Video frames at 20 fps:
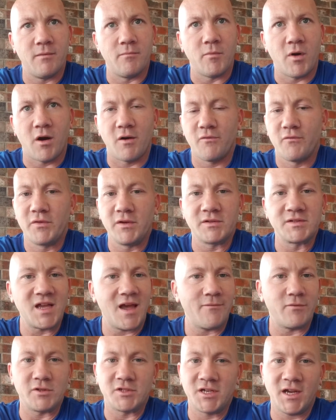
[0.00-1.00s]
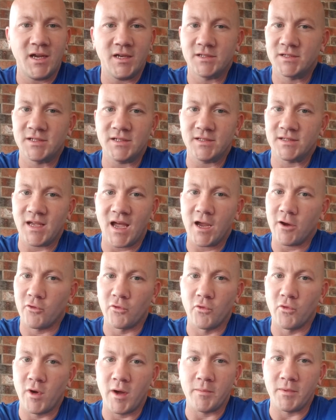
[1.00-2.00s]
Our fields haven't changed since I
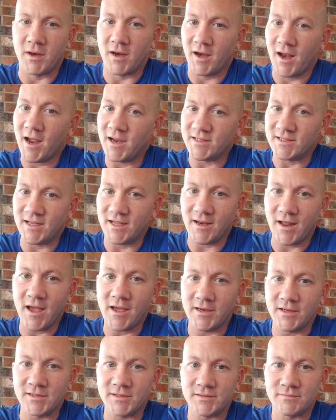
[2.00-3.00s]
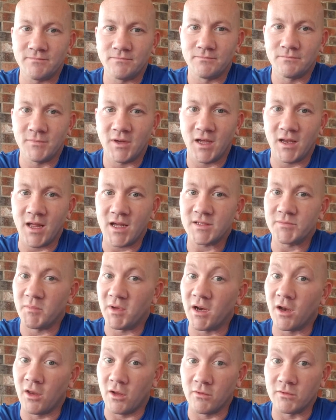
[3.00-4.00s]
grew up in the 1980s, and that's
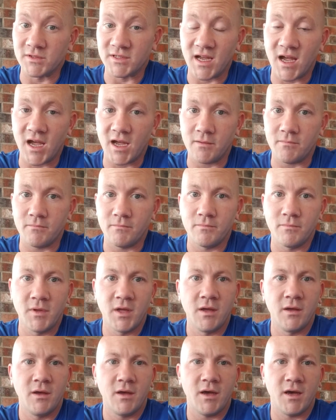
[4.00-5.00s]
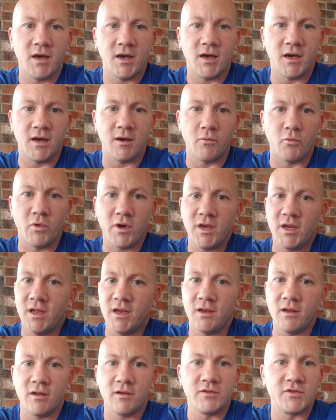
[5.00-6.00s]
been a long time. We
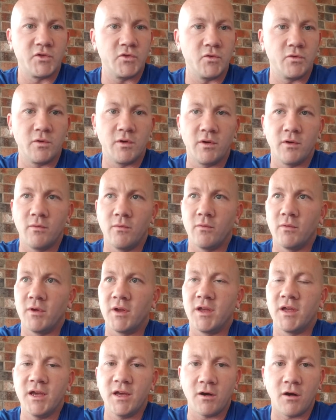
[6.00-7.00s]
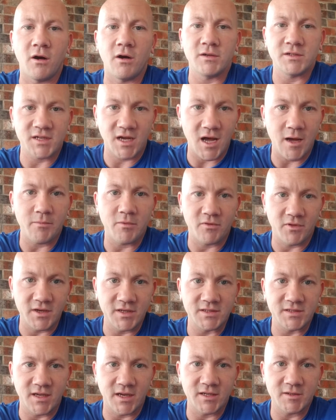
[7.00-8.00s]
need to get on top of
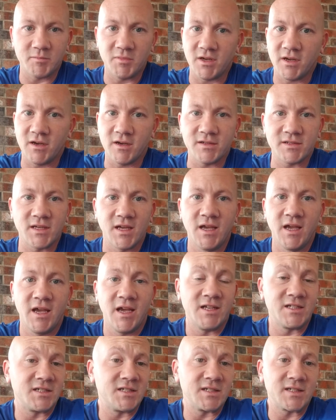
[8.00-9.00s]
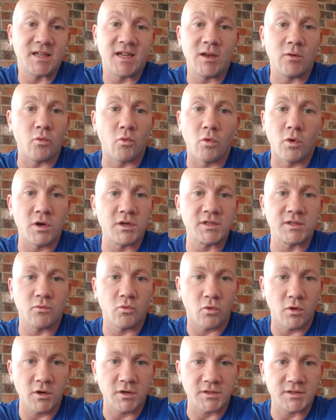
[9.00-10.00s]
these things because it's just getting worse
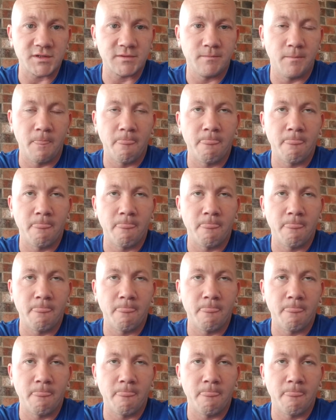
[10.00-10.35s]
and worse.